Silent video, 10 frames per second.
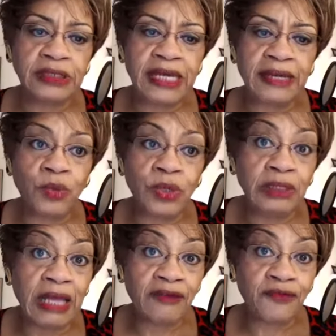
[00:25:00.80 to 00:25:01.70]
that we'd
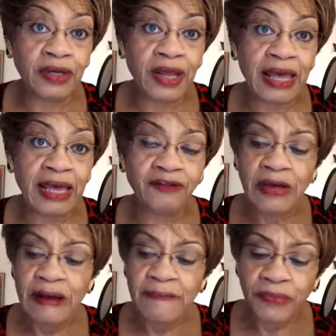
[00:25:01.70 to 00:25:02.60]
like for you to have
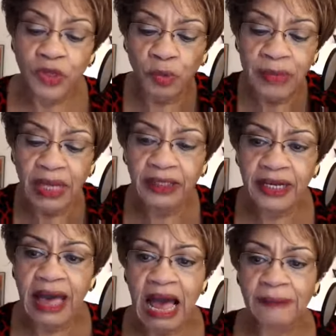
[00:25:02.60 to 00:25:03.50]
you know
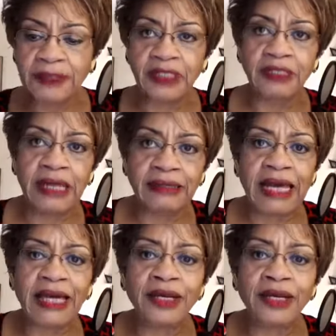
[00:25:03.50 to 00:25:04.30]
mellody hobson I,